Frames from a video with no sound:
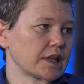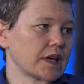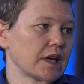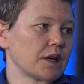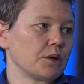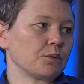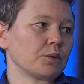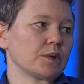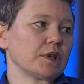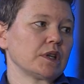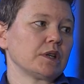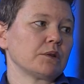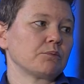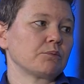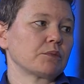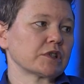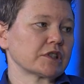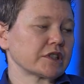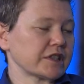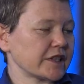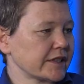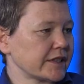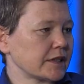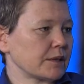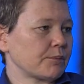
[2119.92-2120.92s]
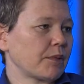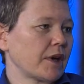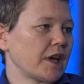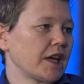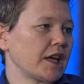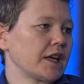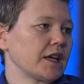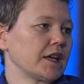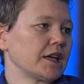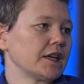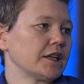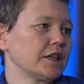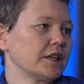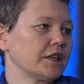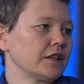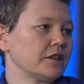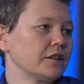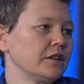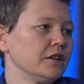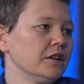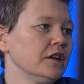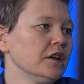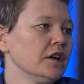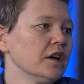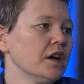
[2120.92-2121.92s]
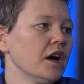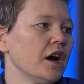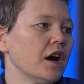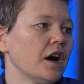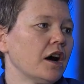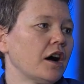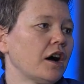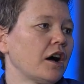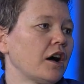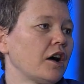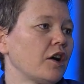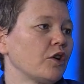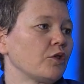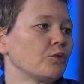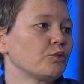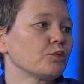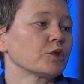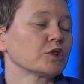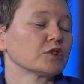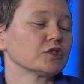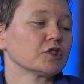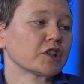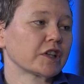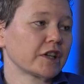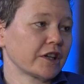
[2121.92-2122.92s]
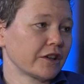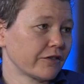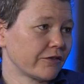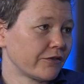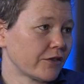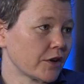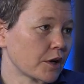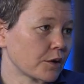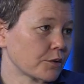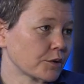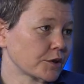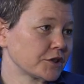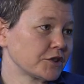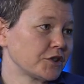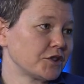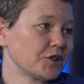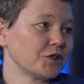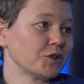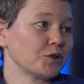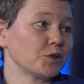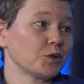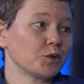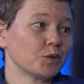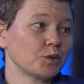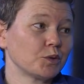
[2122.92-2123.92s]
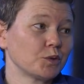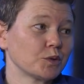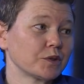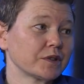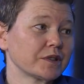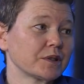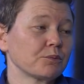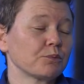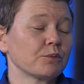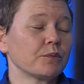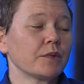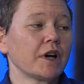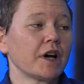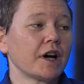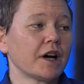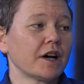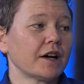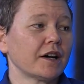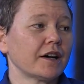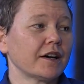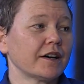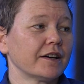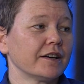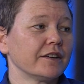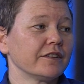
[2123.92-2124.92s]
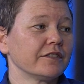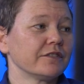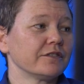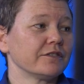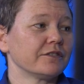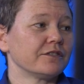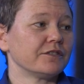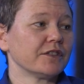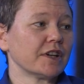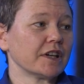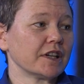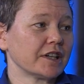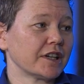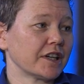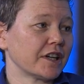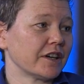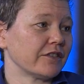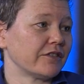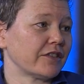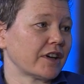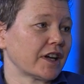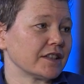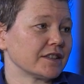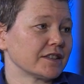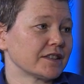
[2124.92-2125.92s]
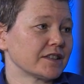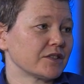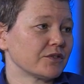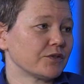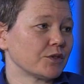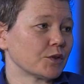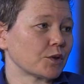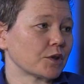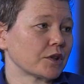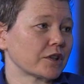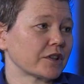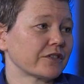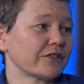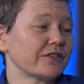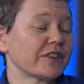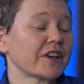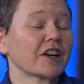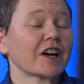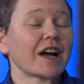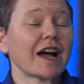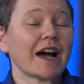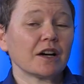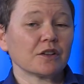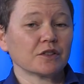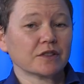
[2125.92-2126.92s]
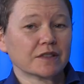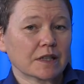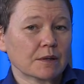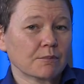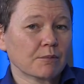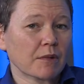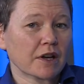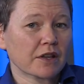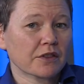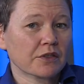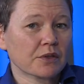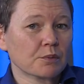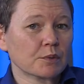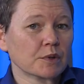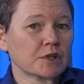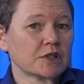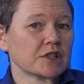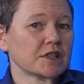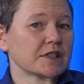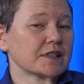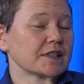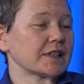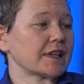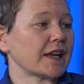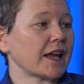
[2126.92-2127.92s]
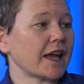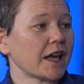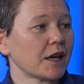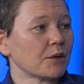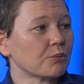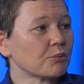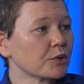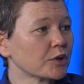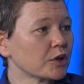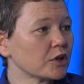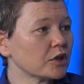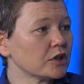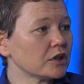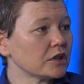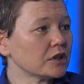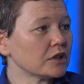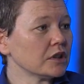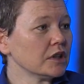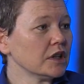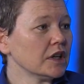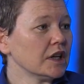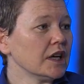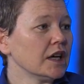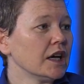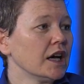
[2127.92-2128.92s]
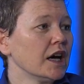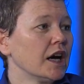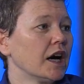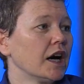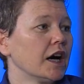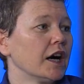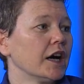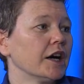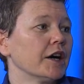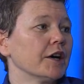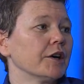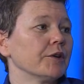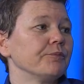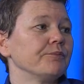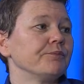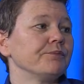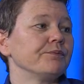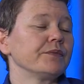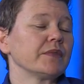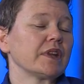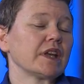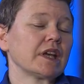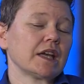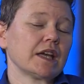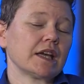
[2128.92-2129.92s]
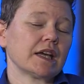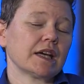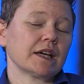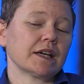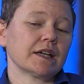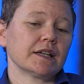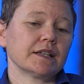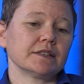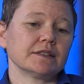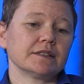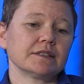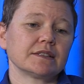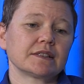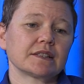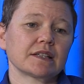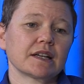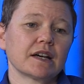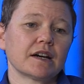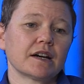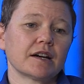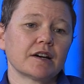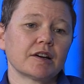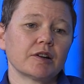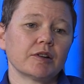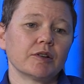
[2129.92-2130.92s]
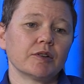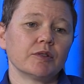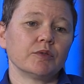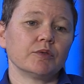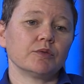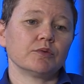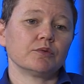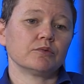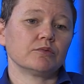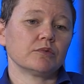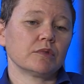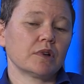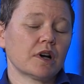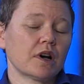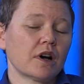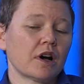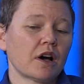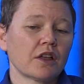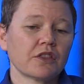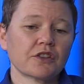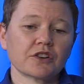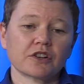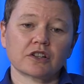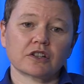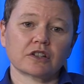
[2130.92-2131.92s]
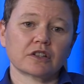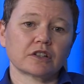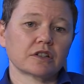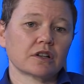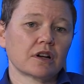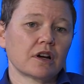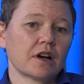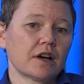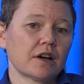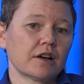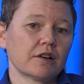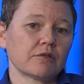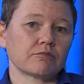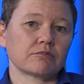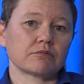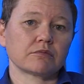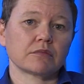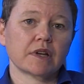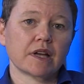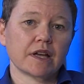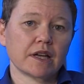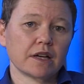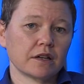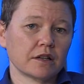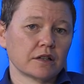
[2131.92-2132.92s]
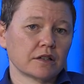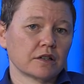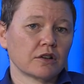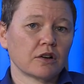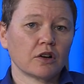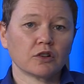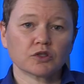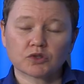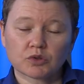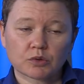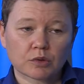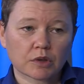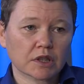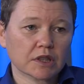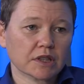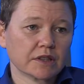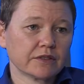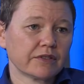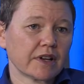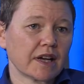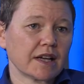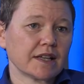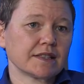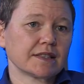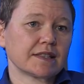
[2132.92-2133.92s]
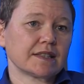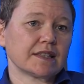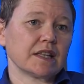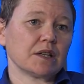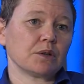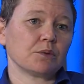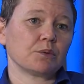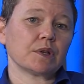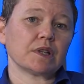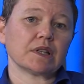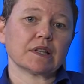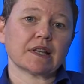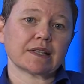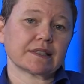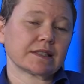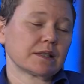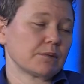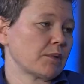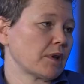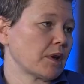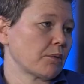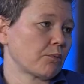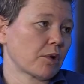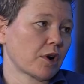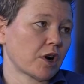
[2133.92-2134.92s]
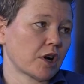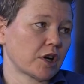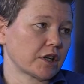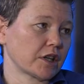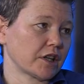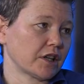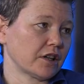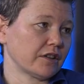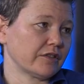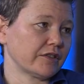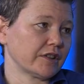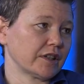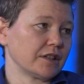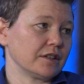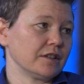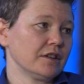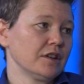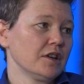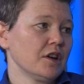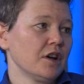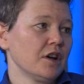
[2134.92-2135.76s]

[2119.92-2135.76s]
that we participate in. We're looking forward to some fun events for Fair Housing Month, which is in April, and other cultural events that we like to be a part of, and